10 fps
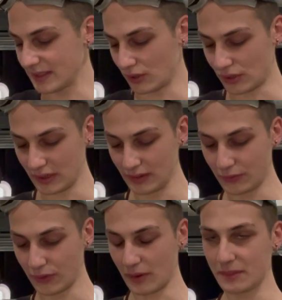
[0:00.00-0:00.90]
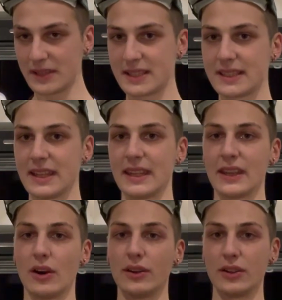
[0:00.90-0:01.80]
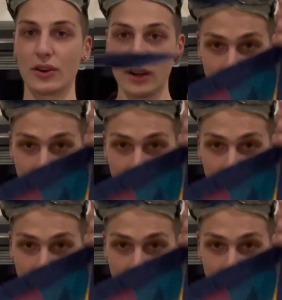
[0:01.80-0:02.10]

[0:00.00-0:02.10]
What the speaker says: the oil from sticking on your